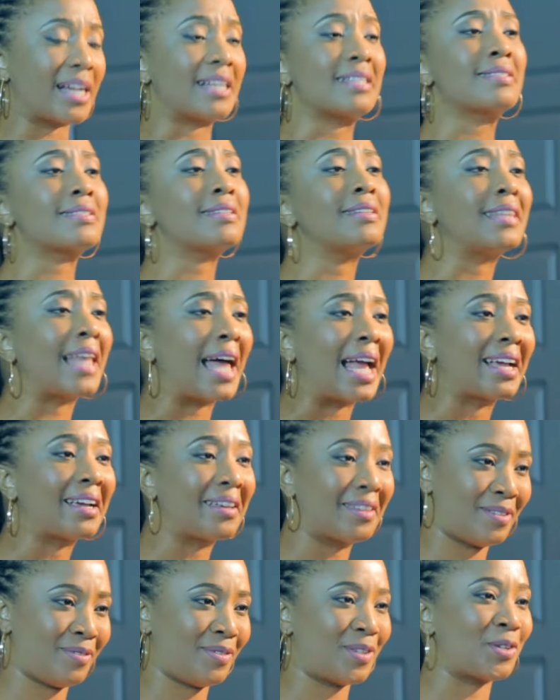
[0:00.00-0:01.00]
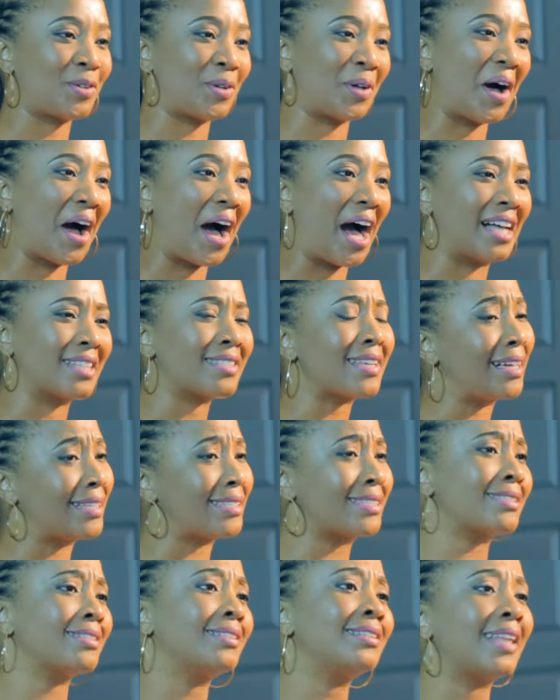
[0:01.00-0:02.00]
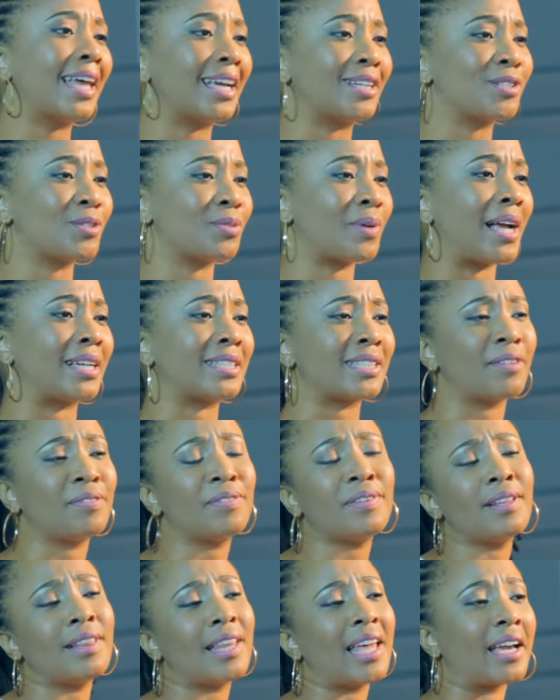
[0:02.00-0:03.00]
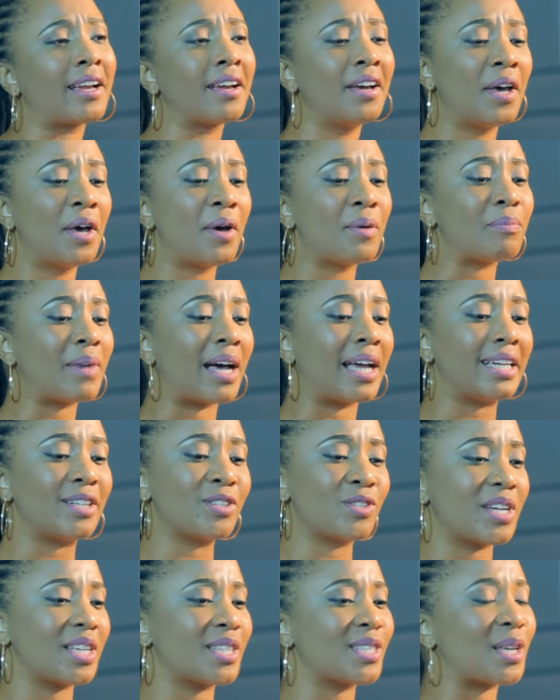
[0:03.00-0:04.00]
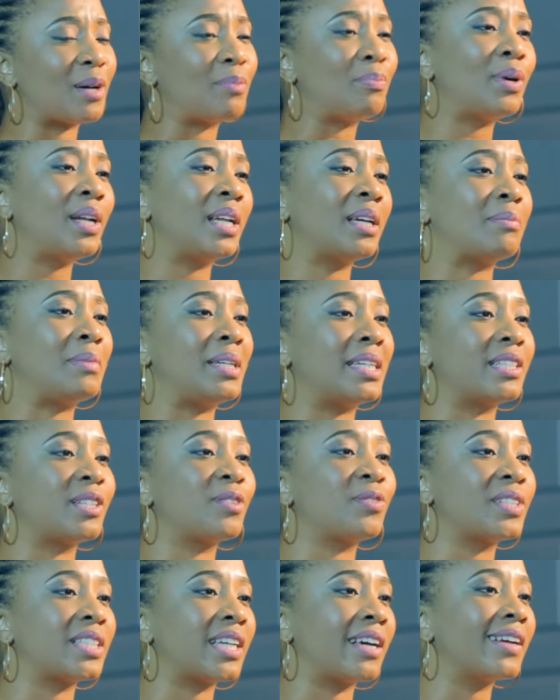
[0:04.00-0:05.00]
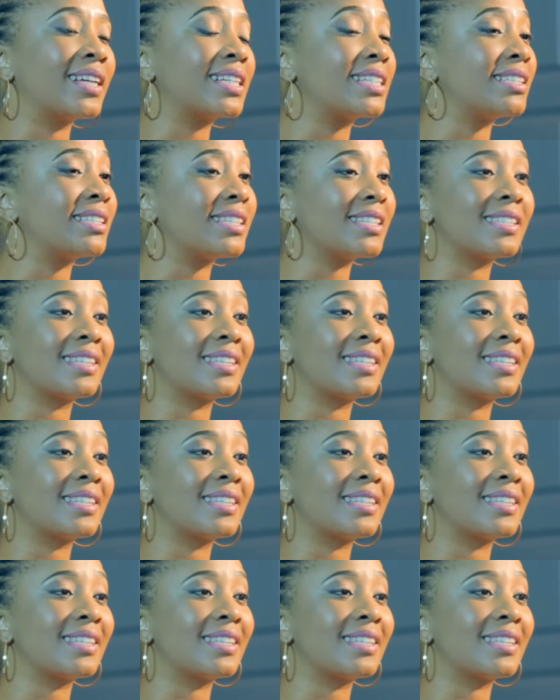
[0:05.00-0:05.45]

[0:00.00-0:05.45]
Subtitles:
But I still like the visual arts. I still like to write. I feel like my interests are pulling me in different directions.